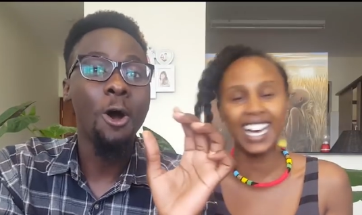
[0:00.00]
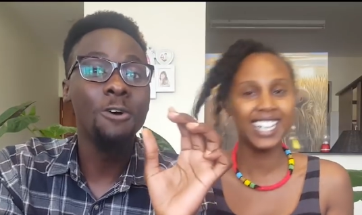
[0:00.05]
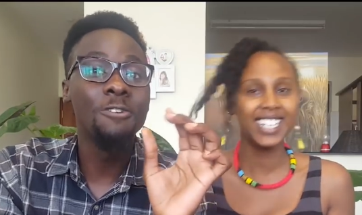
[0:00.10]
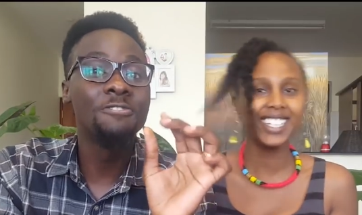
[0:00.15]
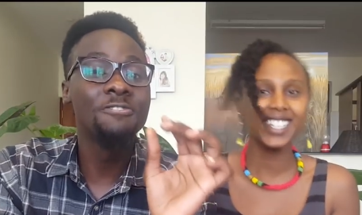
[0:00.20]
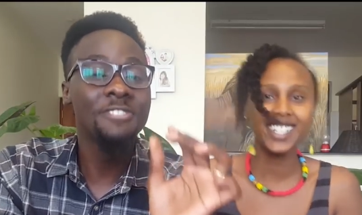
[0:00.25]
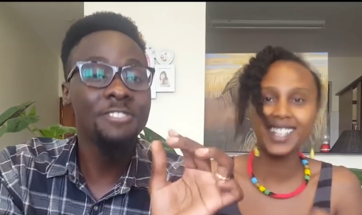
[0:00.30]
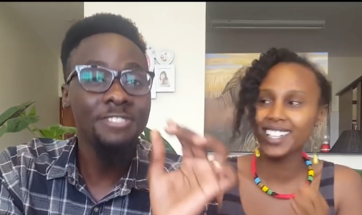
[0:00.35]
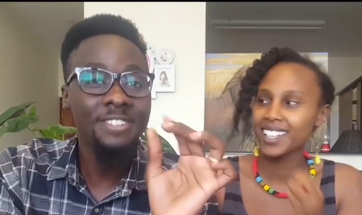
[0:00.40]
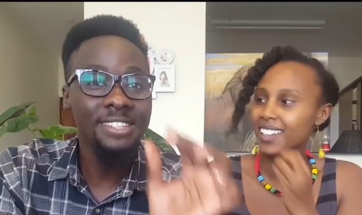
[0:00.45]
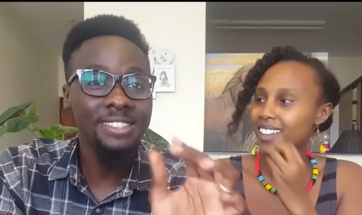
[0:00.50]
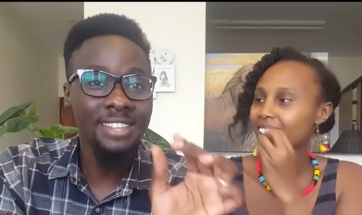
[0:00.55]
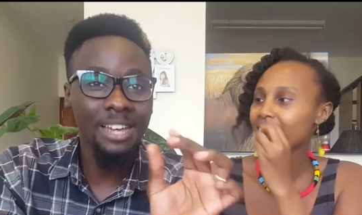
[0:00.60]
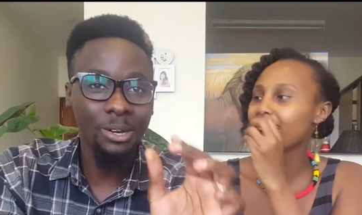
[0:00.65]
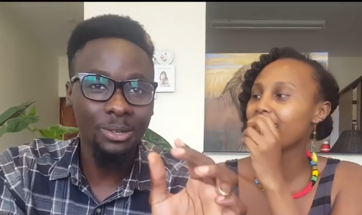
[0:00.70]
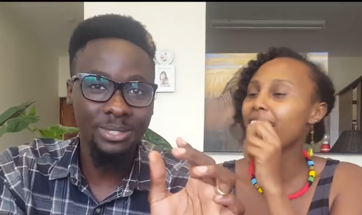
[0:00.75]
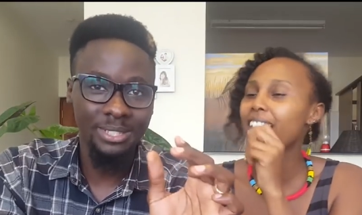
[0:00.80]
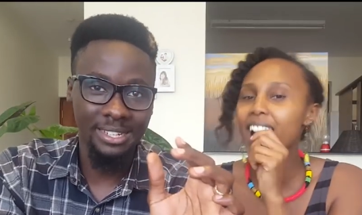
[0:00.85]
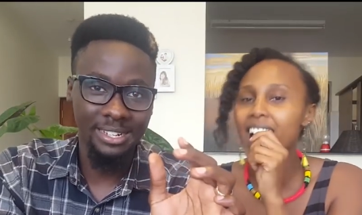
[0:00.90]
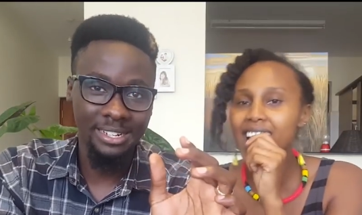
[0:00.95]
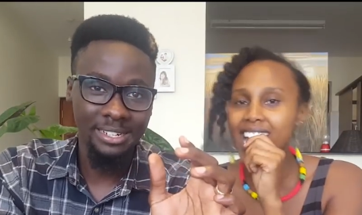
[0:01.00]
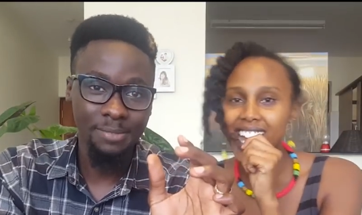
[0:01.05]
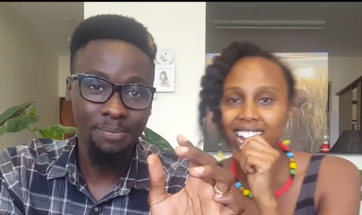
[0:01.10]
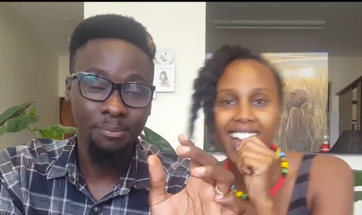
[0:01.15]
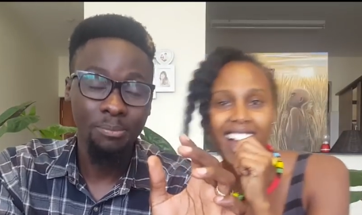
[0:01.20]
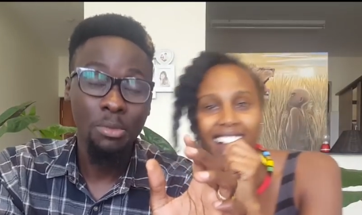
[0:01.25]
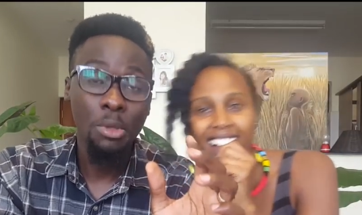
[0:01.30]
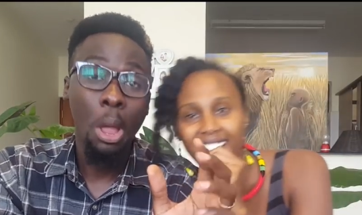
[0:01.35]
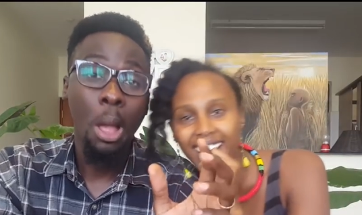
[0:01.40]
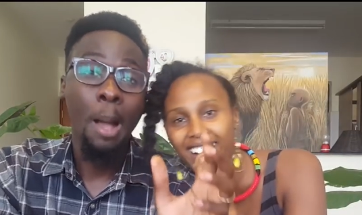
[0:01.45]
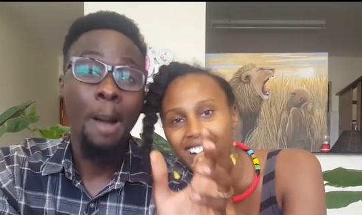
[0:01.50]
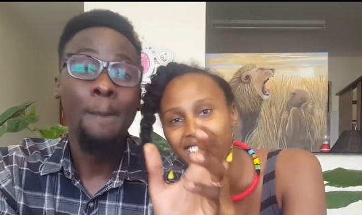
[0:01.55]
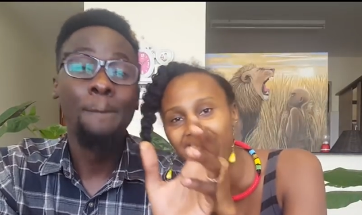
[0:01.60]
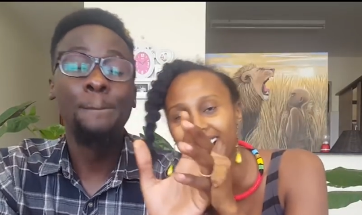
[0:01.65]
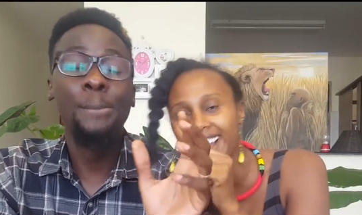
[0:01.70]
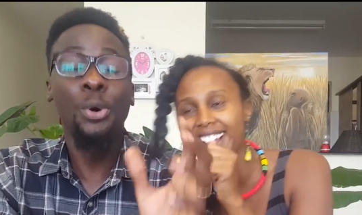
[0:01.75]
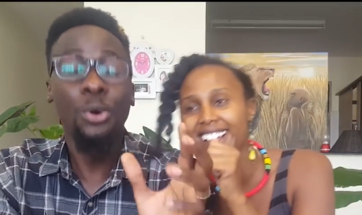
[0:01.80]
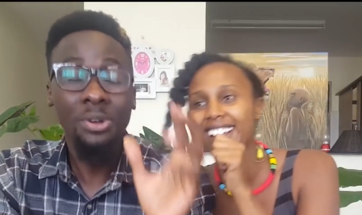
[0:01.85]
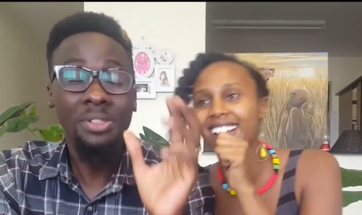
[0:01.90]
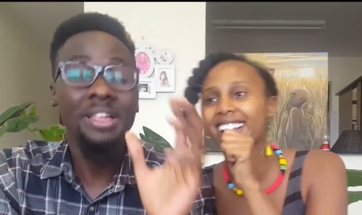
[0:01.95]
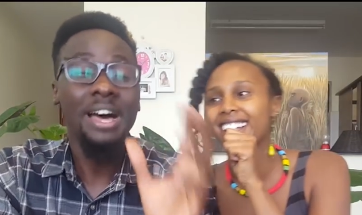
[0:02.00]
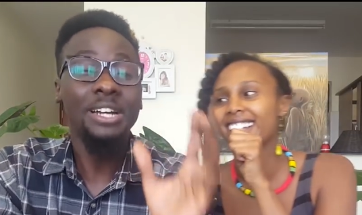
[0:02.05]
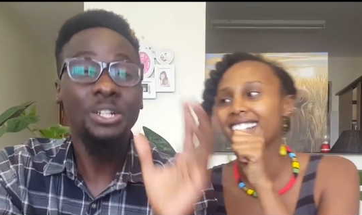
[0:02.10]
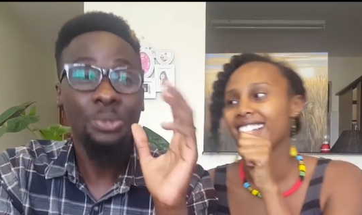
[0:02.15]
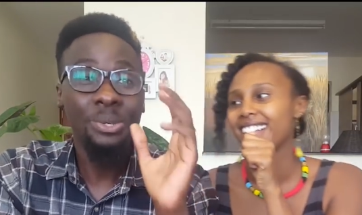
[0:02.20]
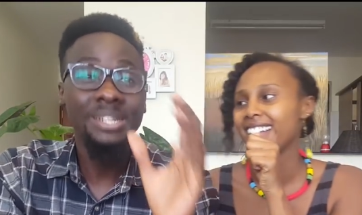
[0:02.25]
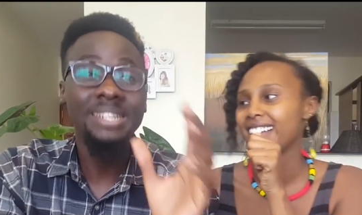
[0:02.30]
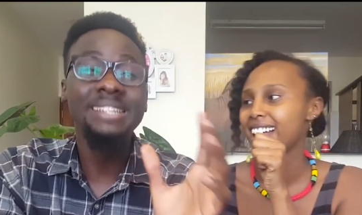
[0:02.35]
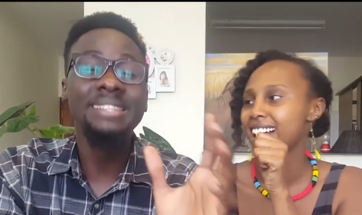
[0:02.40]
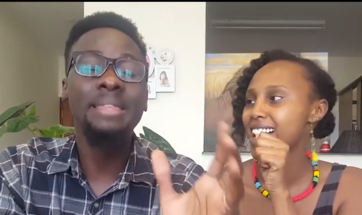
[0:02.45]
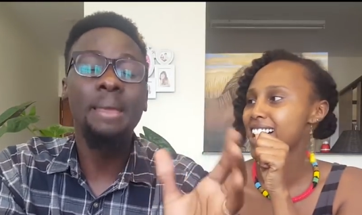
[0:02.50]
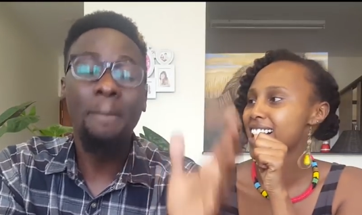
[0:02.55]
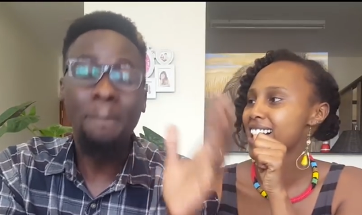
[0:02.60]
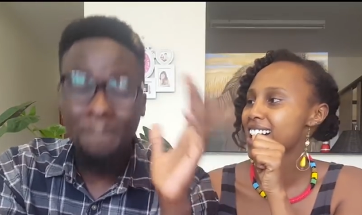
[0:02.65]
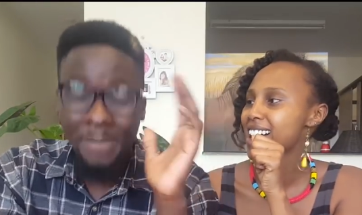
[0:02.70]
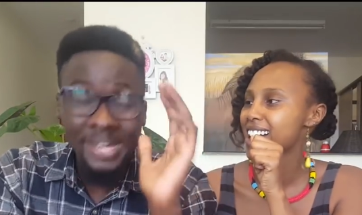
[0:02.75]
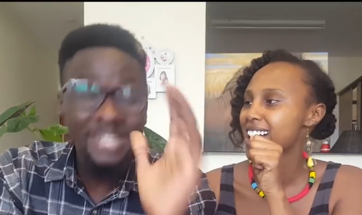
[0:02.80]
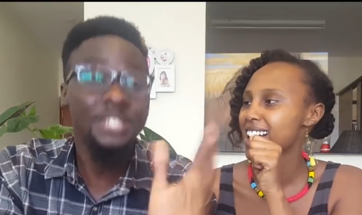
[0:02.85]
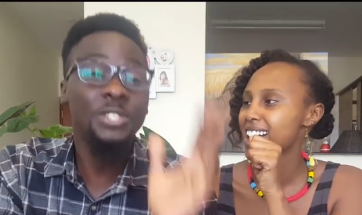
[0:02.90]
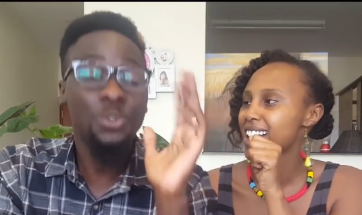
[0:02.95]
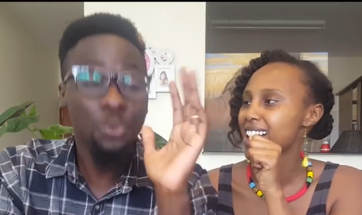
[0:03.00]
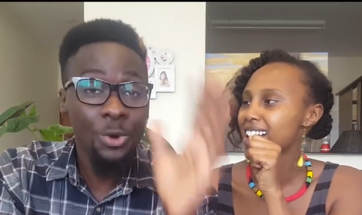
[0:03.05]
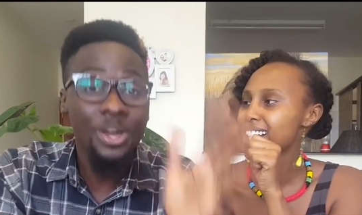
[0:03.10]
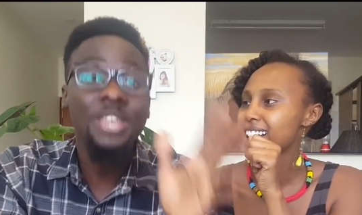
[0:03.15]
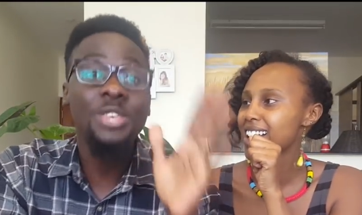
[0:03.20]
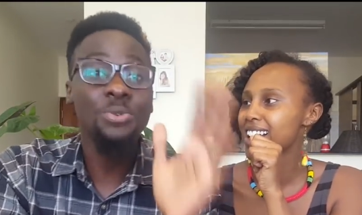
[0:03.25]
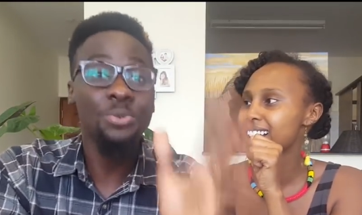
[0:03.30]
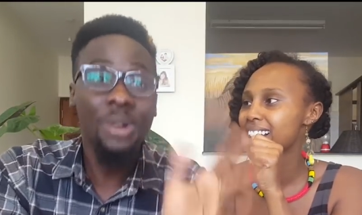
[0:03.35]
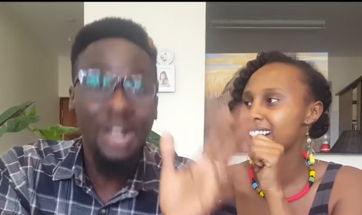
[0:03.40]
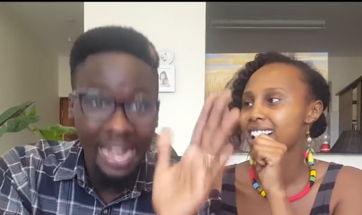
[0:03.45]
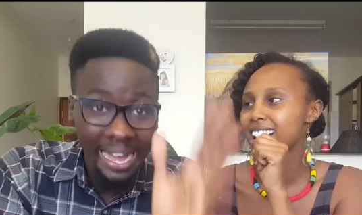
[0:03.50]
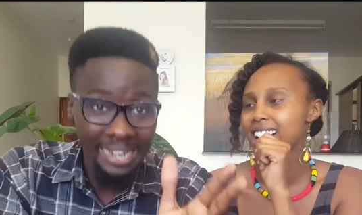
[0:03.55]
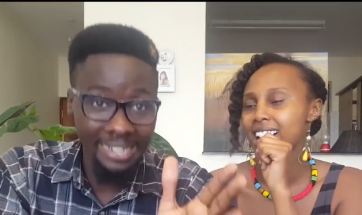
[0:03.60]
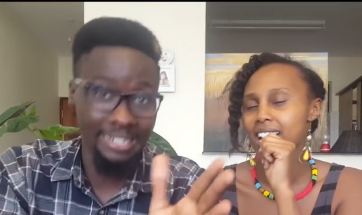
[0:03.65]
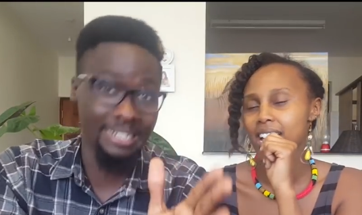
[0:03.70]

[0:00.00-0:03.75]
Speaker 1: a wedding of 50,000, pull that wedding the best way you can.